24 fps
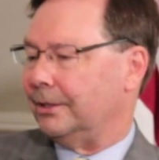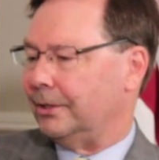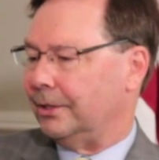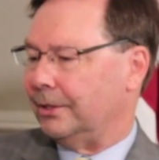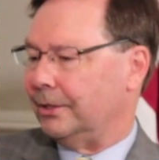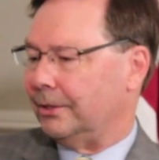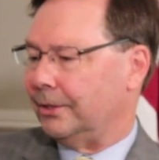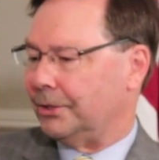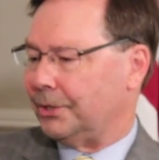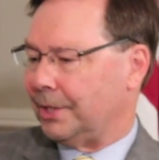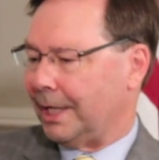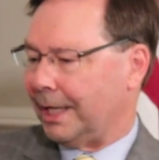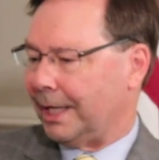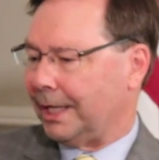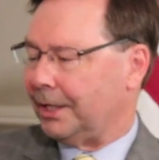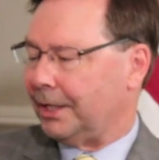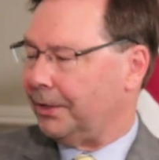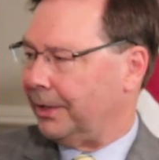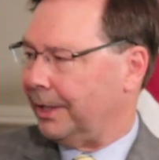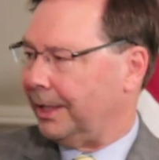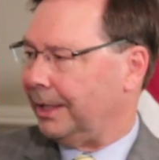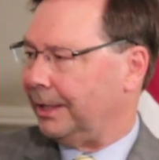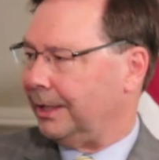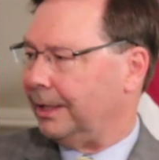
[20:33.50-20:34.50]
The second
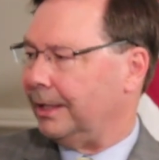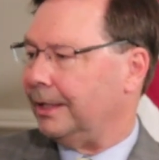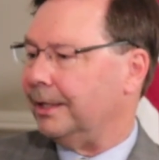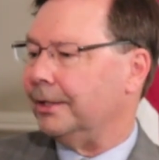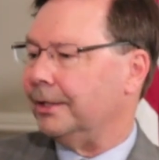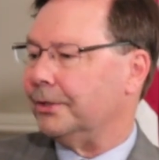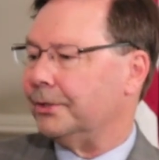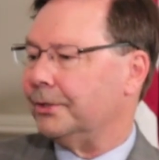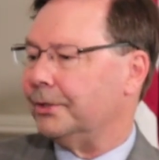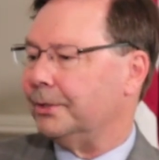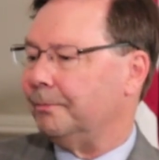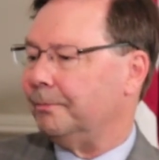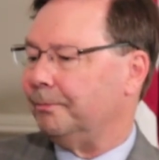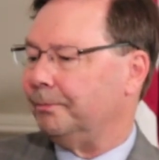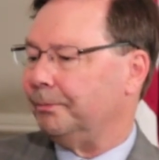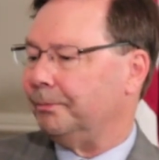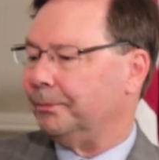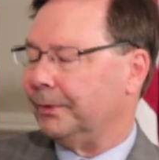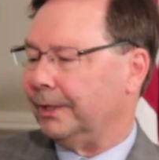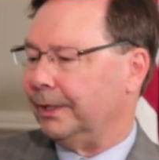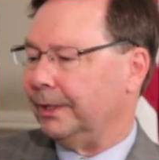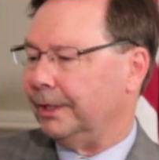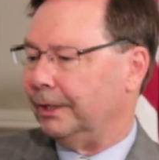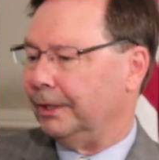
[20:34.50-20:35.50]
thing is,
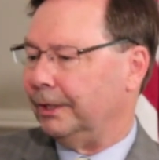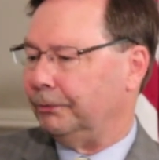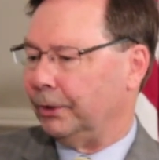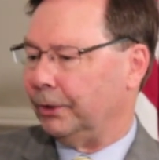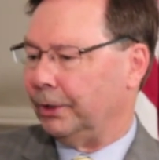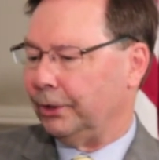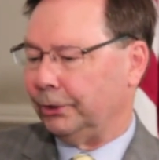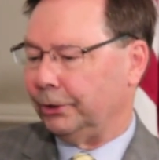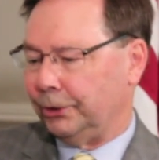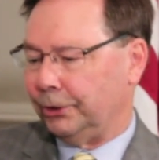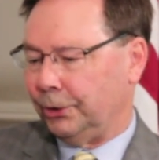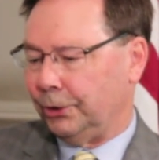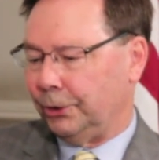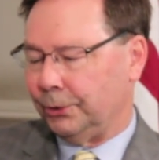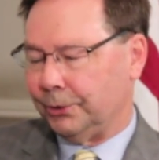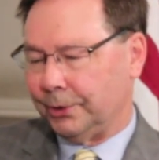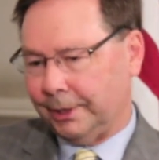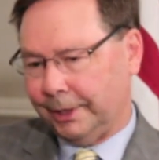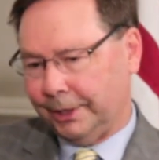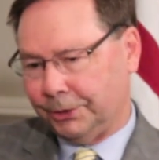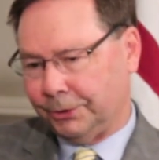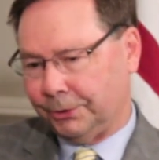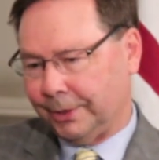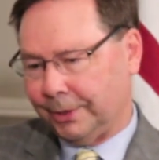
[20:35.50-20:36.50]
if you're going to use
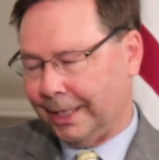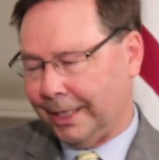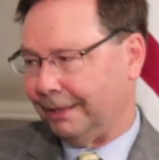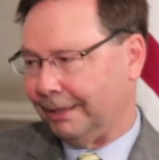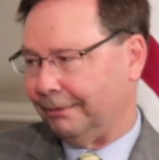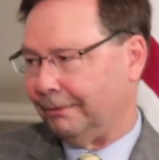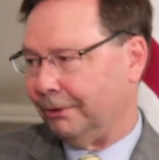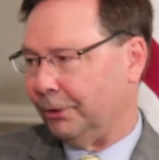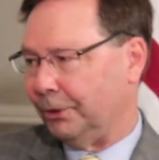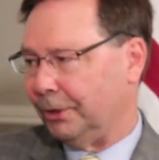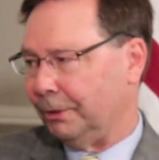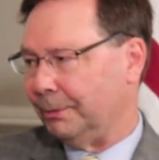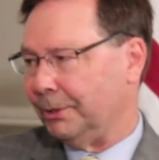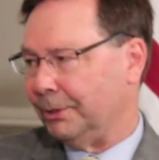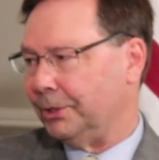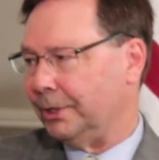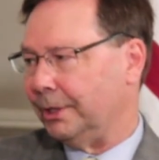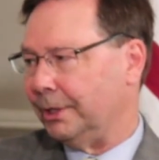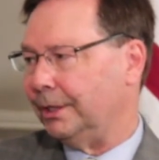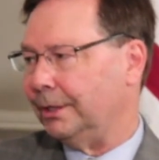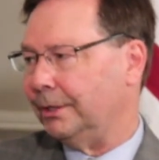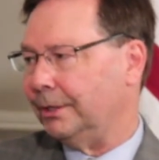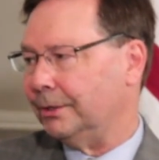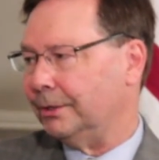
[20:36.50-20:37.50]
electronic voting
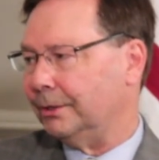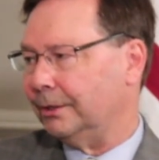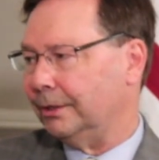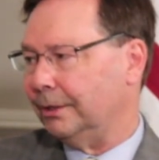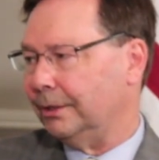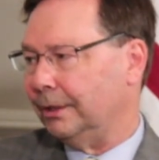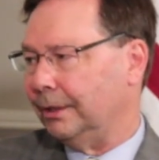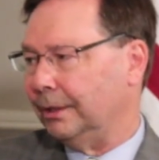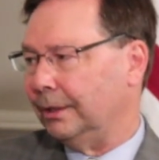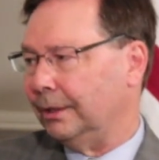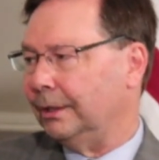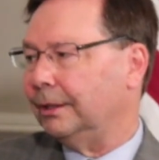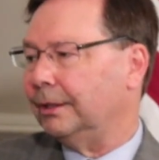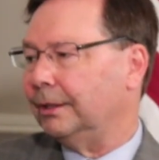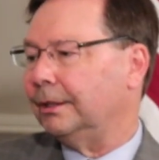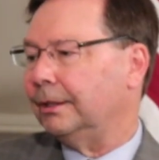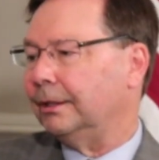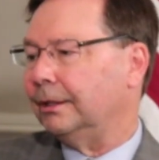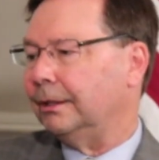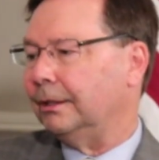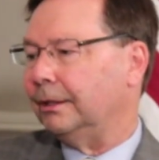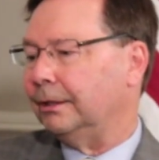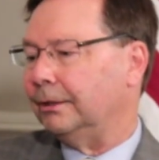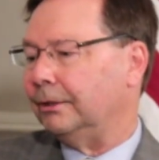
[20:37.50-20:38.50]
machines,
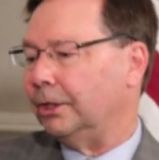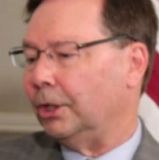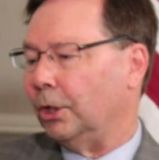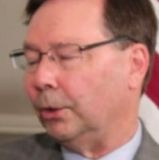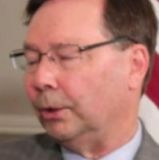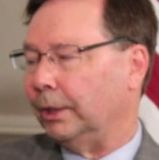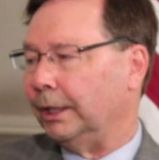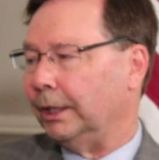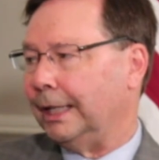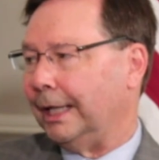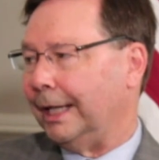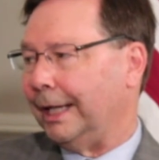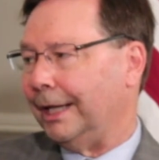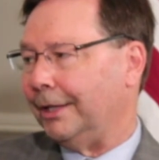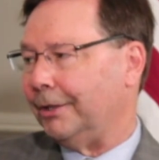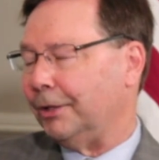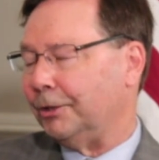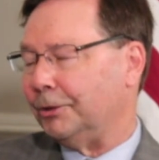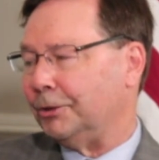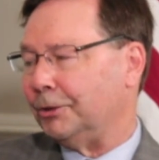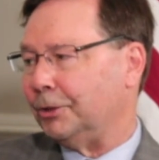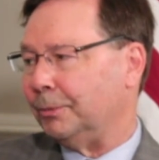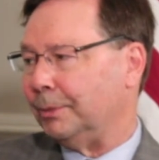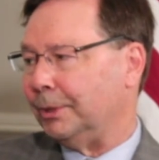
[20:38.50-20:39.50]
the only kind
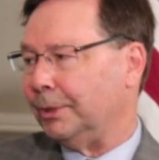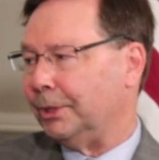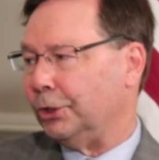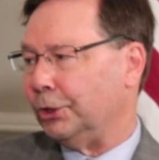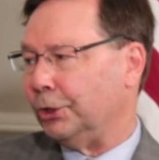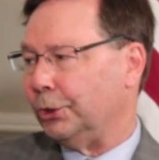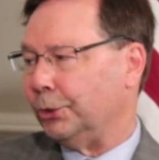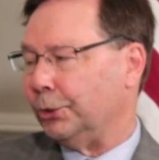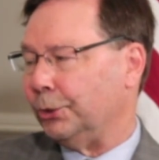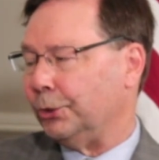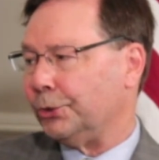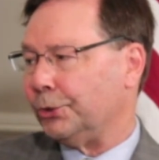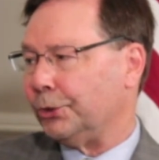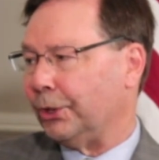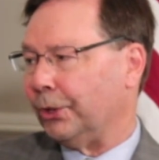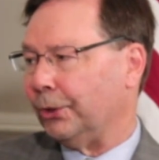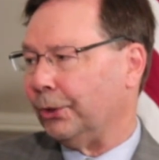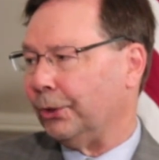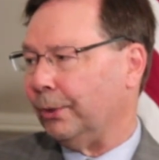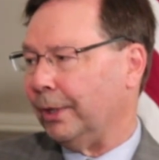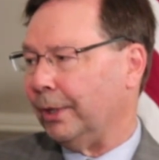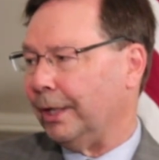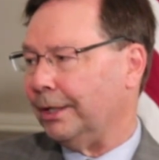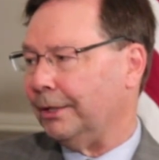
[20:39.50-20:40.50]
that should be used
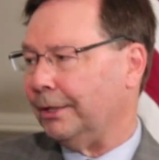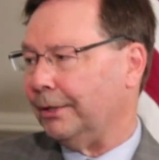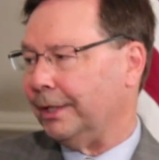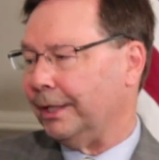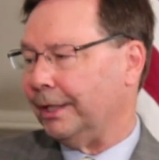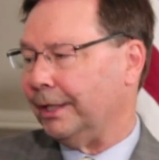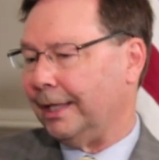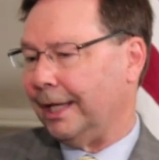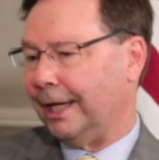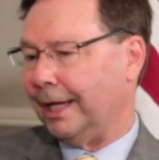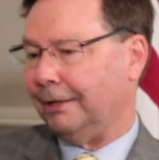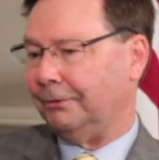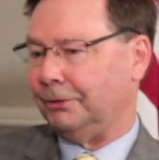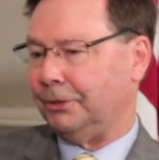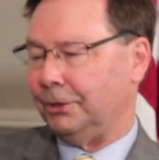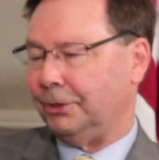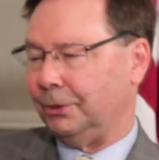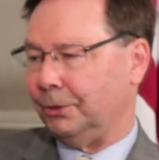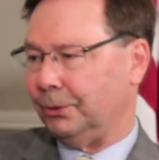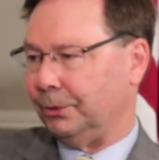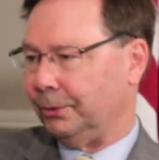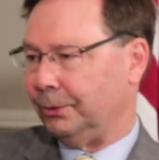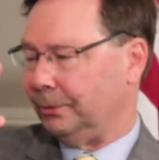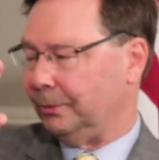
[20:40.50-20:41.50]
are one that after
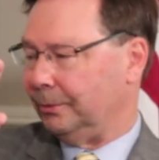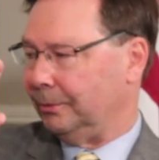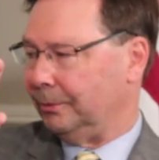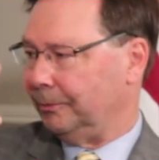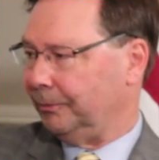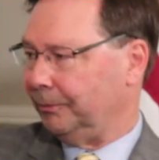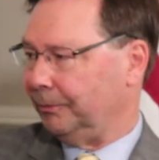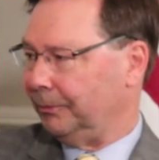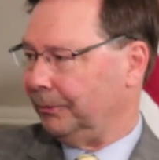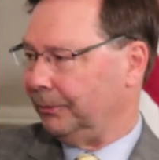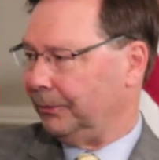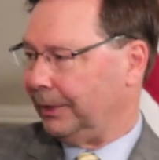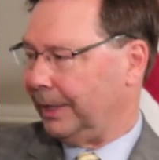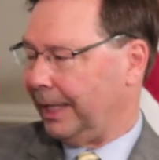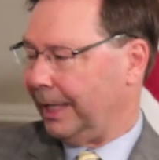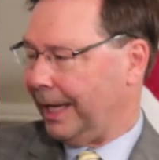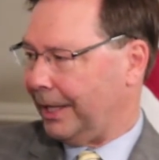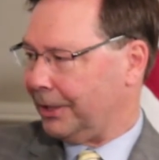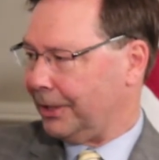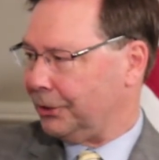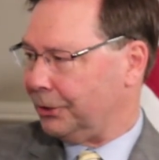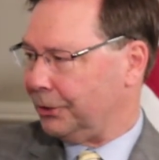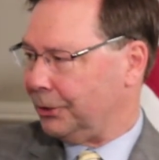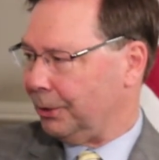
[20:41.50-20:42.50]
you
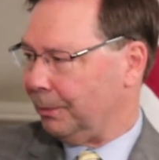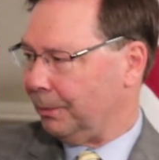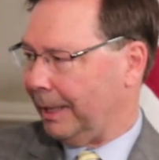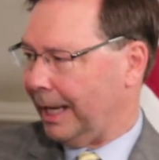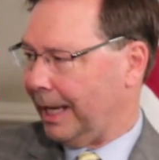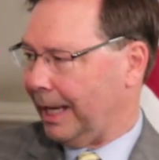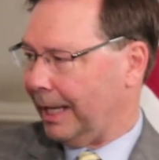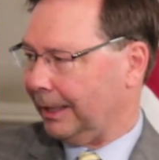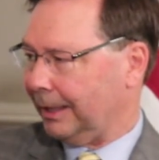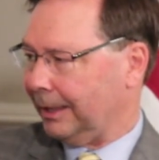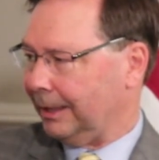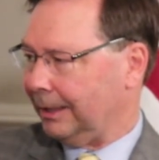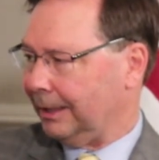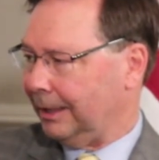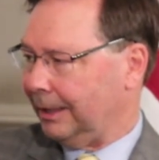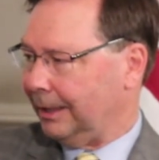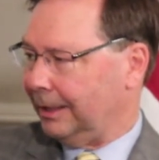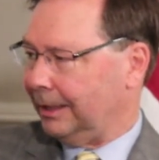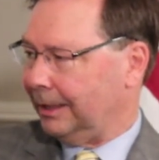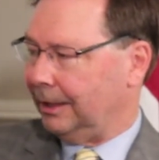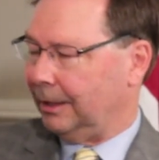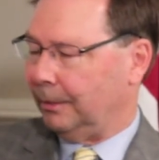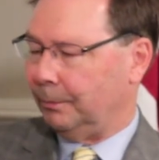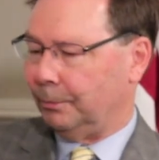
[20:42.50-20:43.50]
cast your ballot,
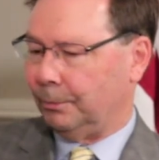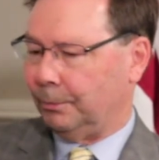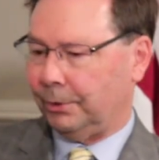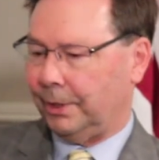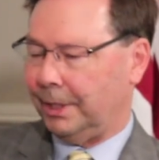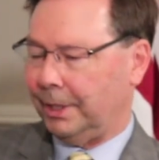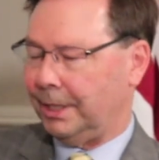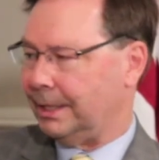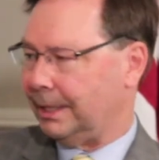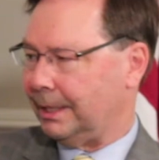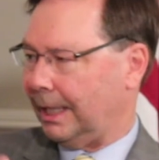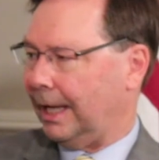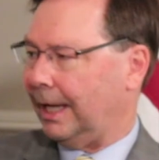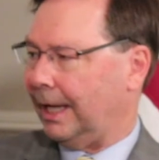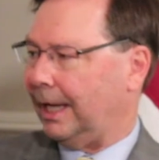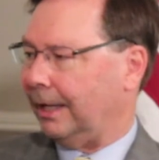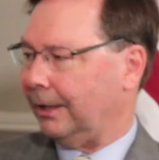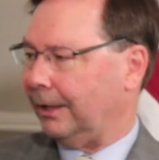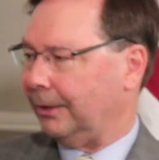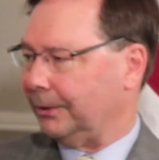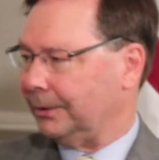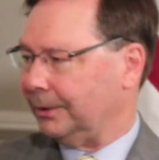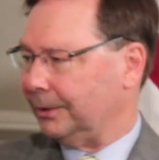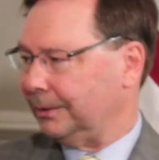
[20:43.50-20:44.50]
it prints out